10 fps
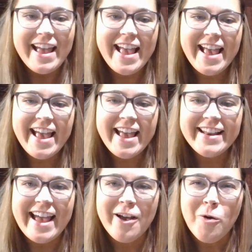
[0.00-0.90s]

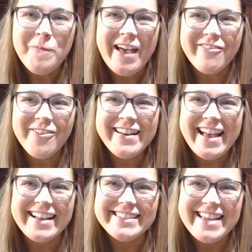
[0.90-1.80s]
And I hope everyone
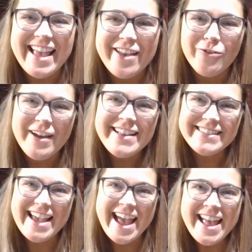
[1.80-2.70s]
has a great
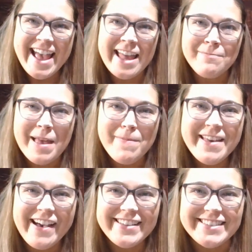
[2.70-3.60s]
day, and
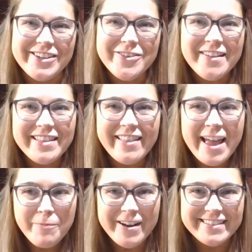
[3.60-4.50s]
maybe I'll see you around the
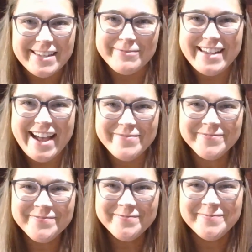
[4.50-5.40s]
library sometime.
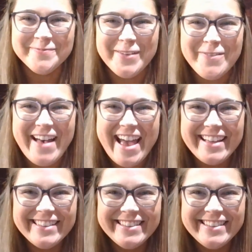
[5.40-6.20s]
Bye-bye.